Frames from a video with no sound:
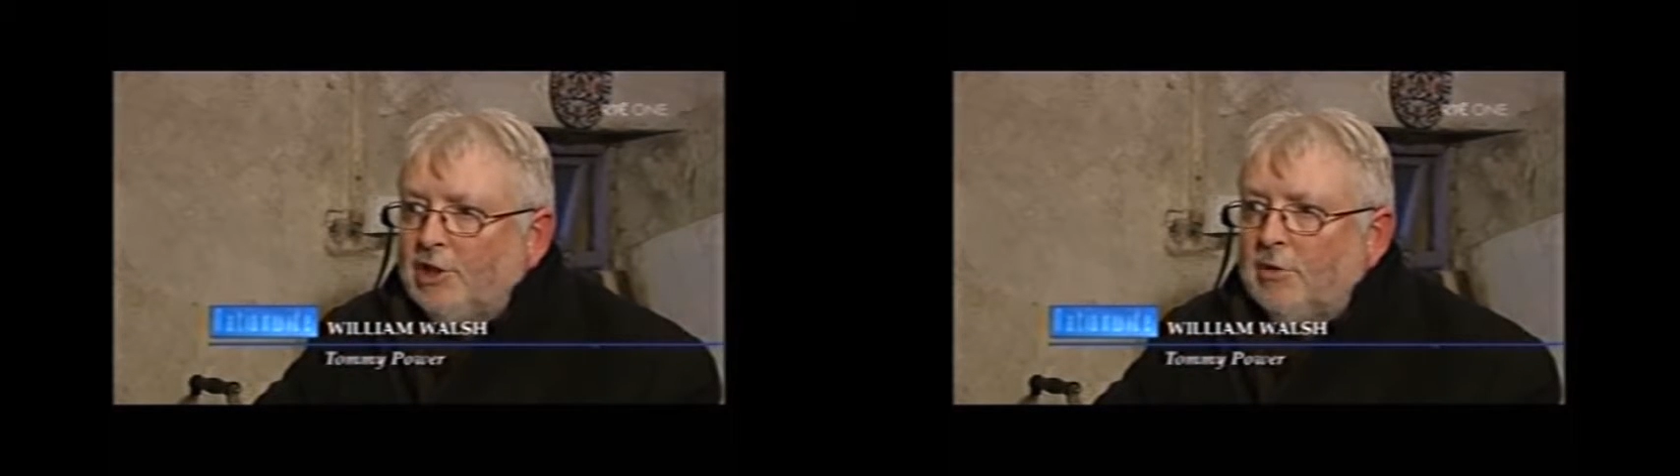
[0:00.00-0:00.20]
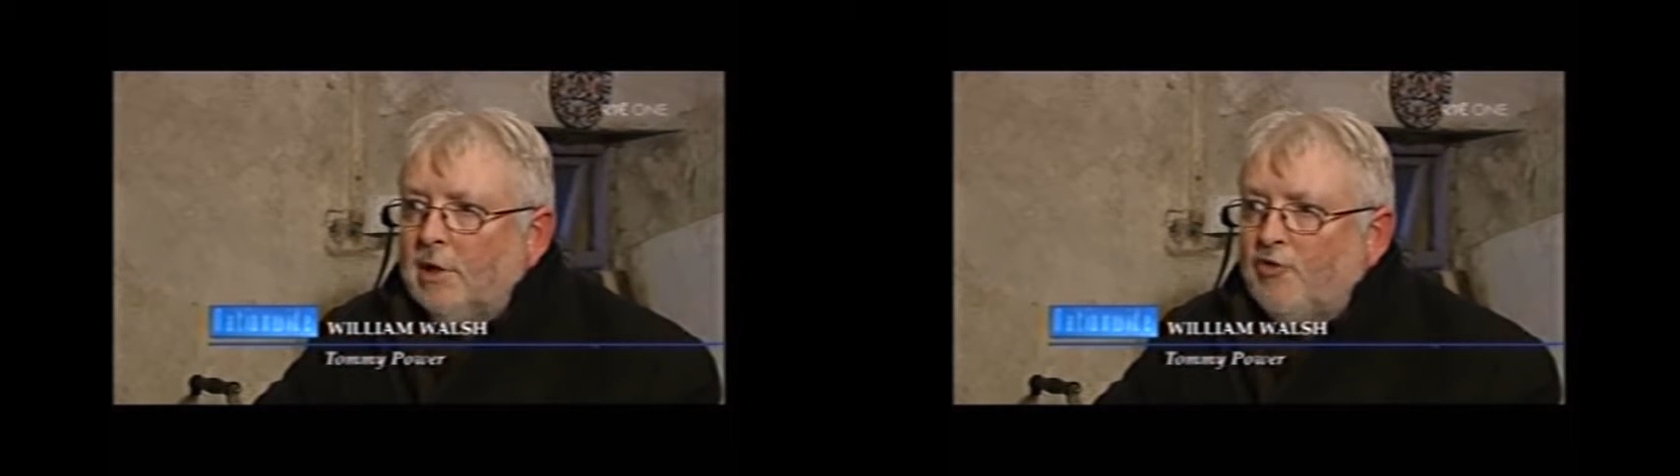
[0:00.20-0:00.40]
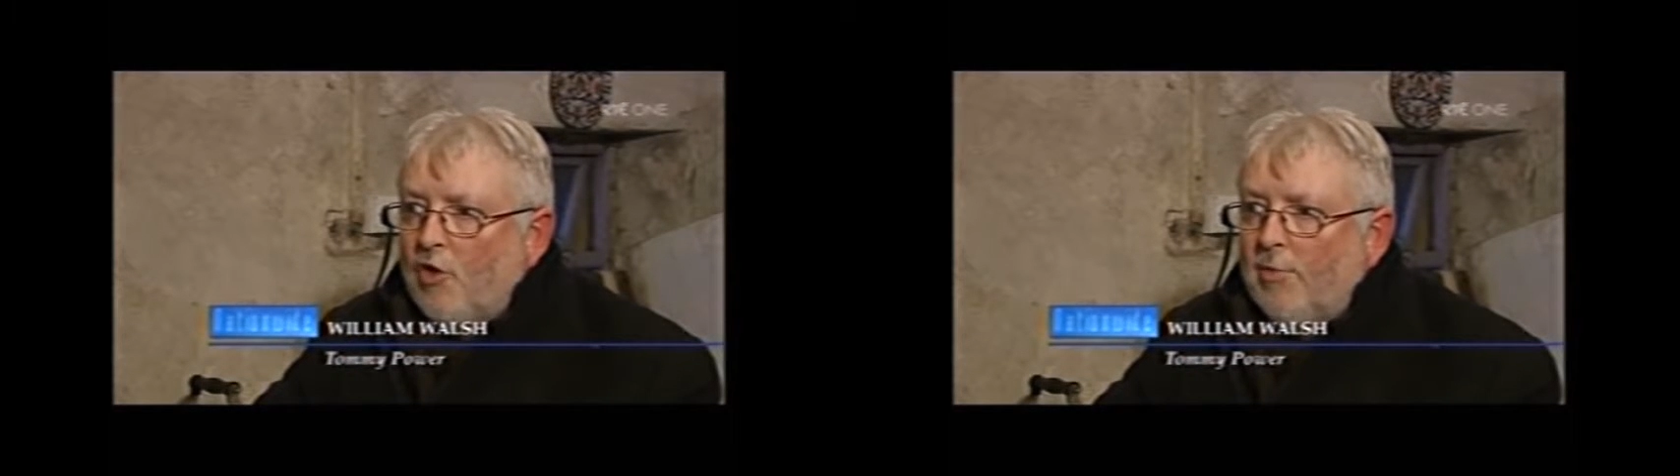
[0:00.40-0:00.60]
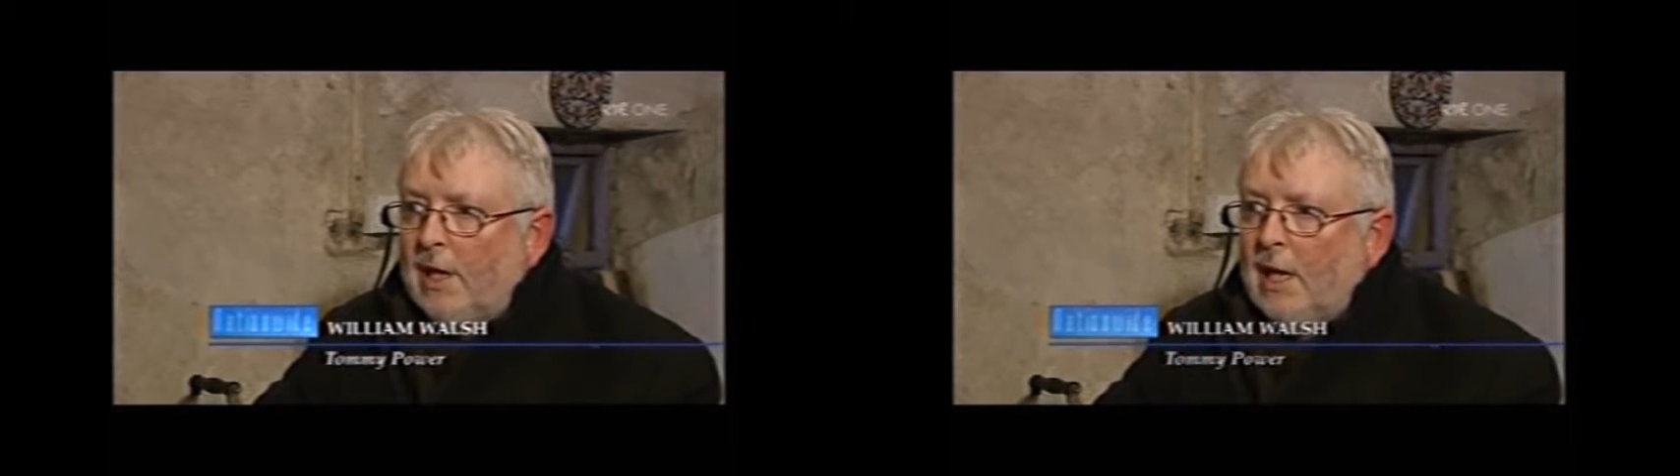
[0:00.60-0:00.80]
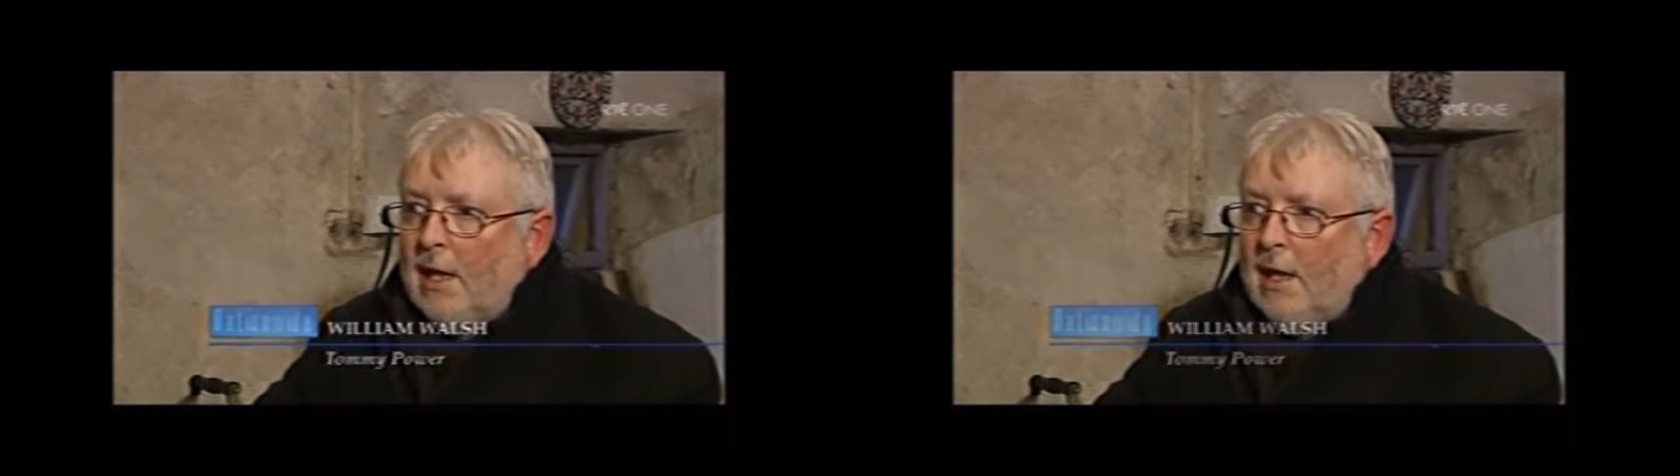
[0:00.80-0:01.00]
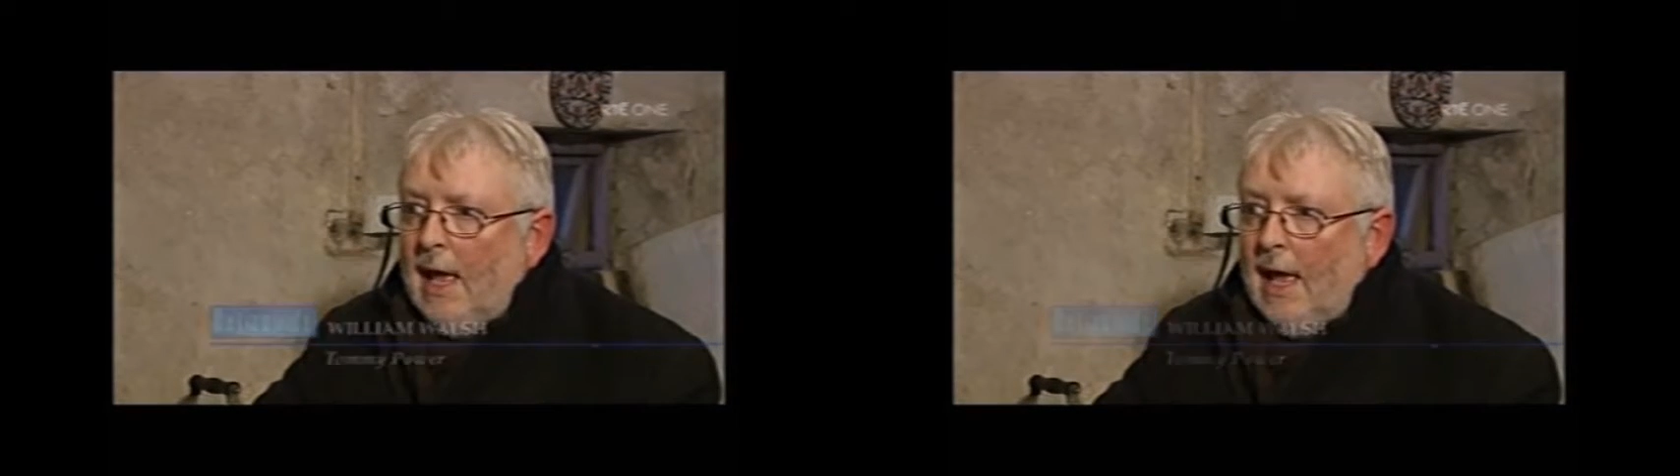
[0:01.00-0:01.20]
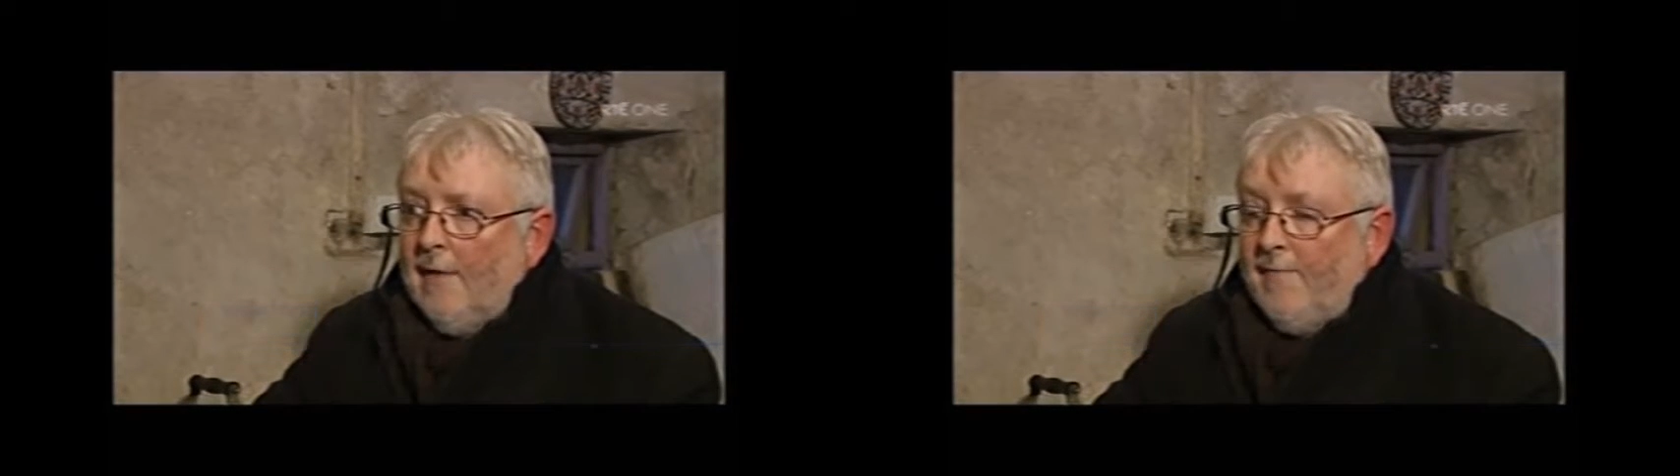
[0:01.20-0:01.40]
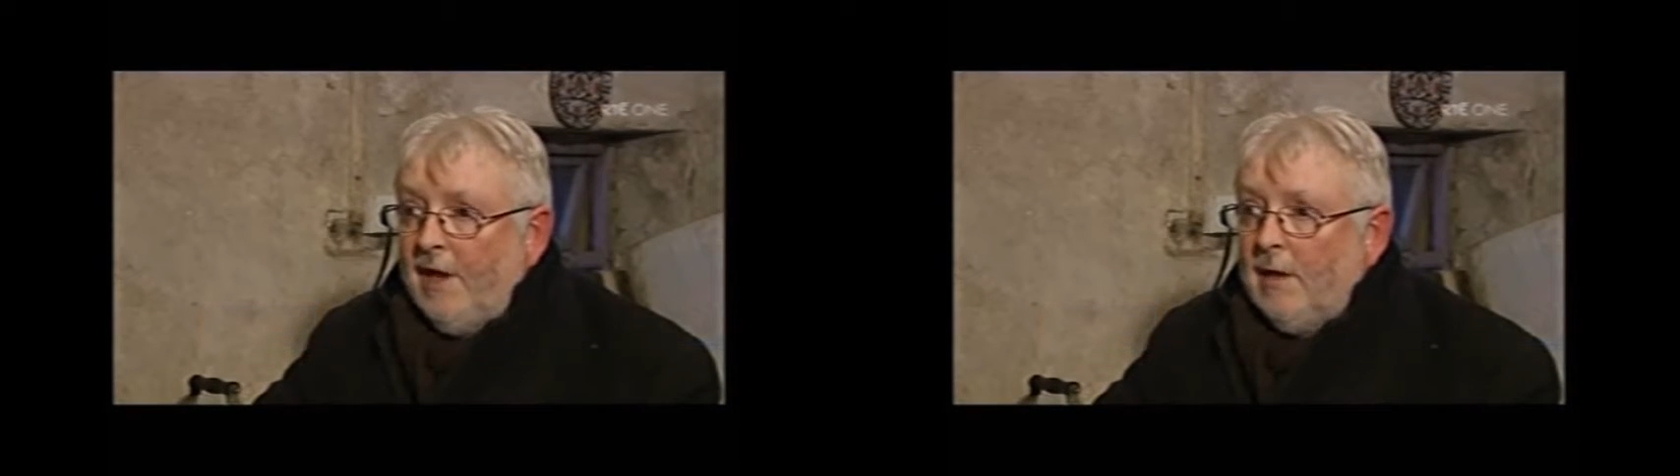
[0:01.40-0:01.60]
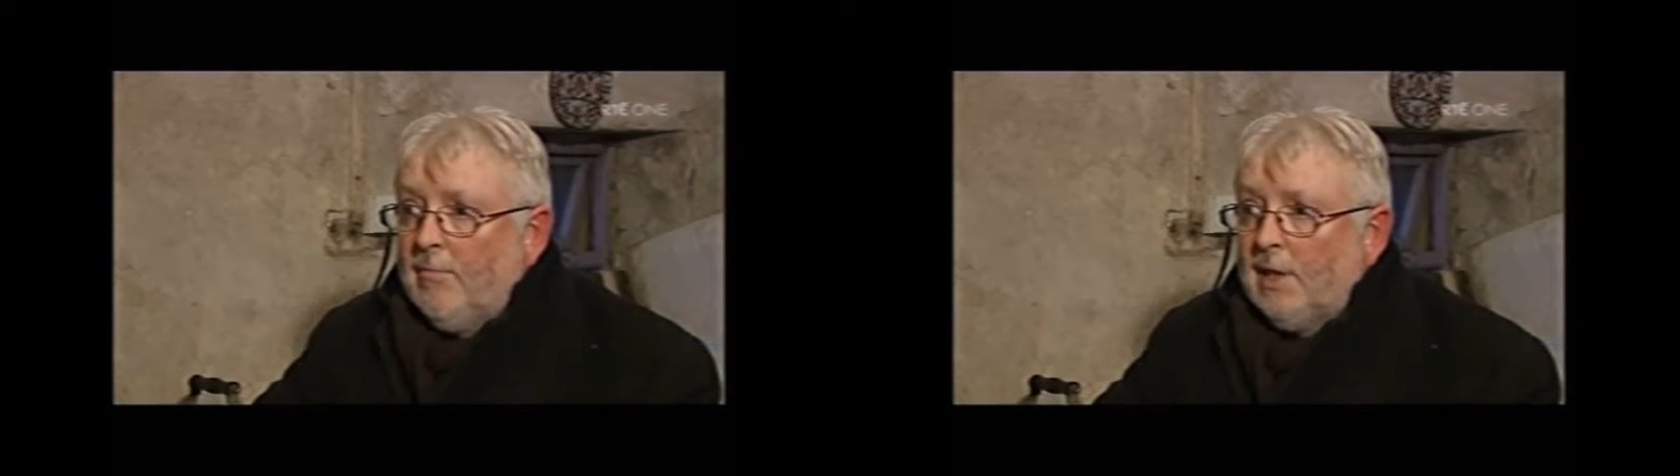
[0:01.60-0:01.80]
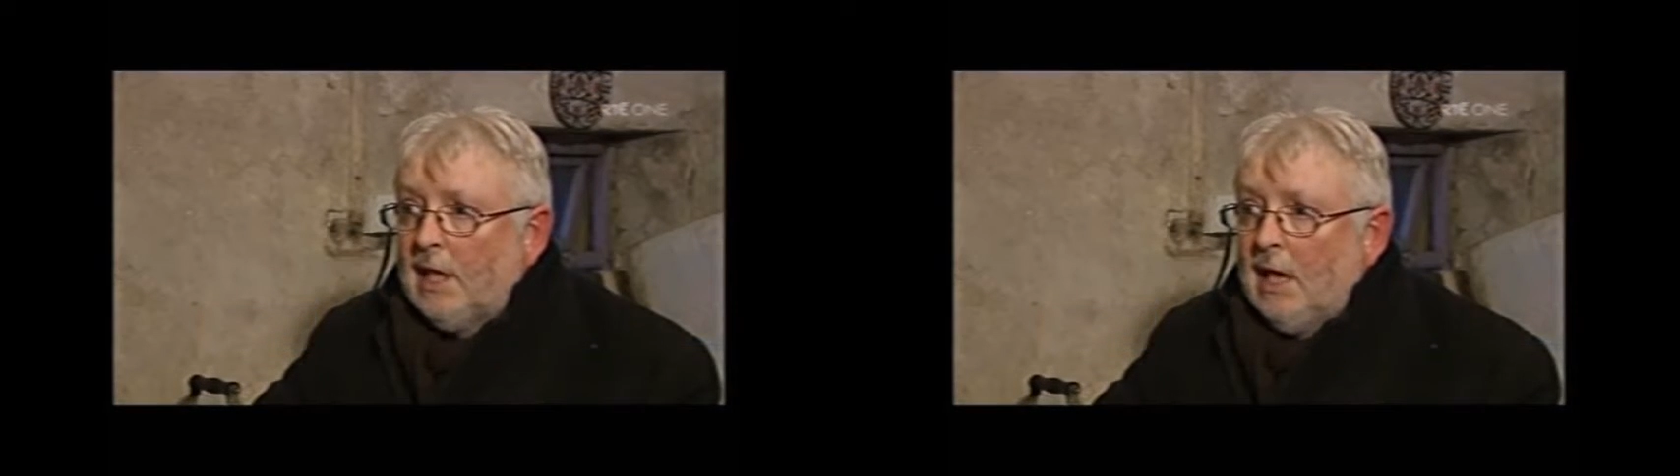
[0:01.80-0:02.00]
Bachelor in Trouble
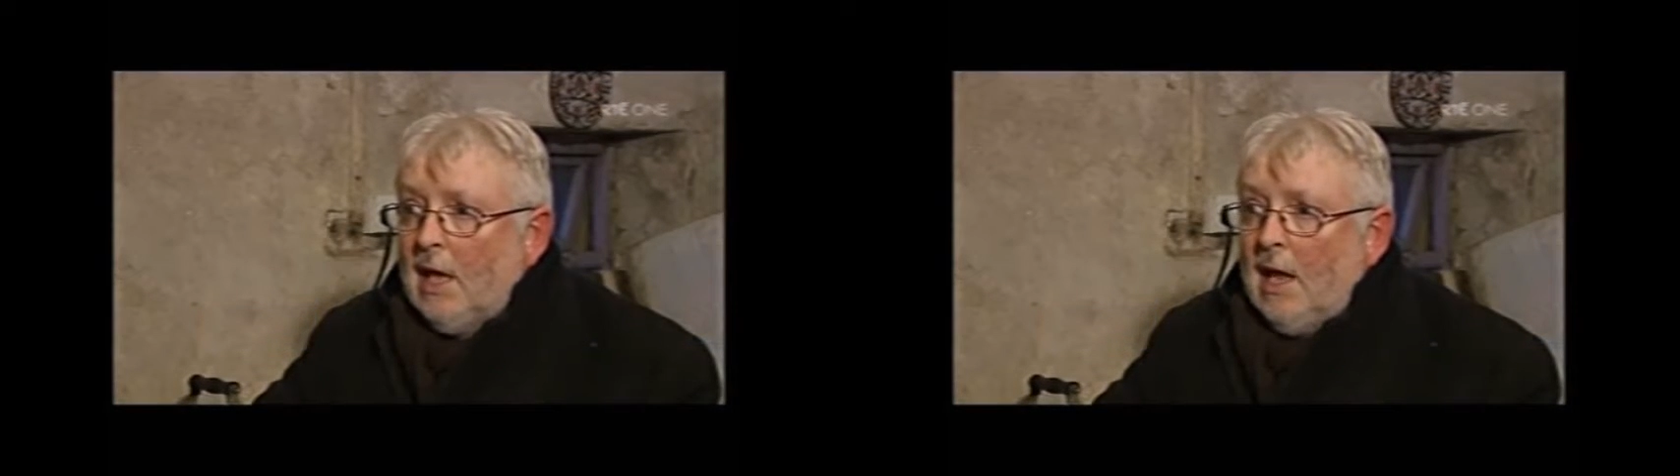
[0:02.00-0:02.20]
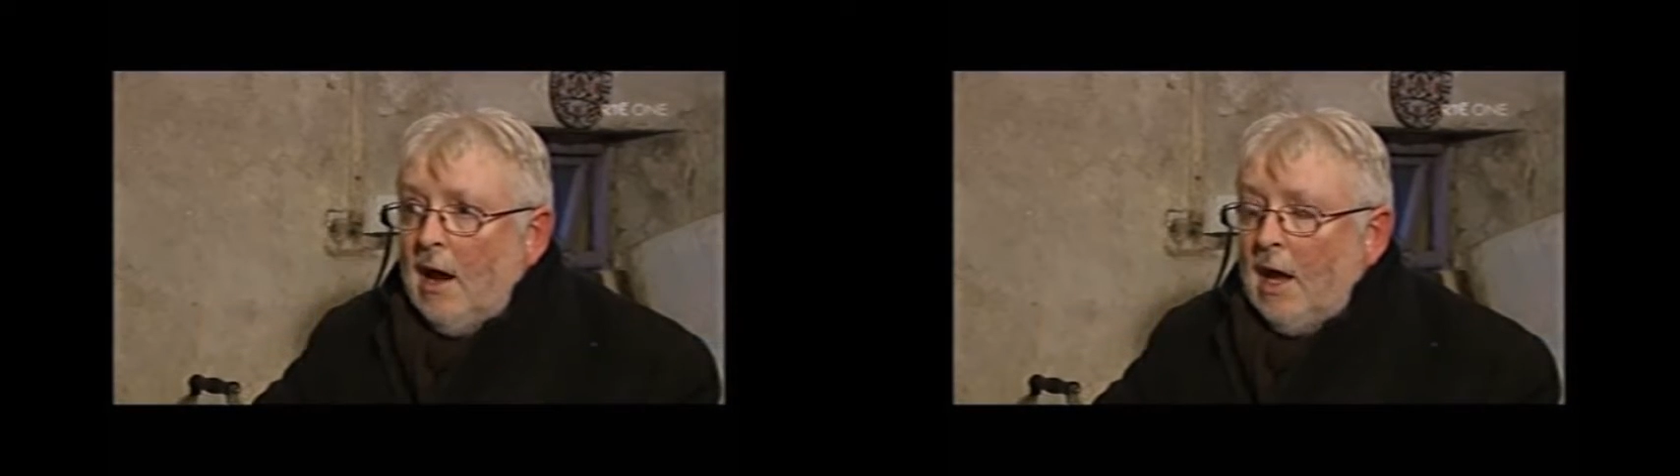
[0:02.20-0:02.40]
films.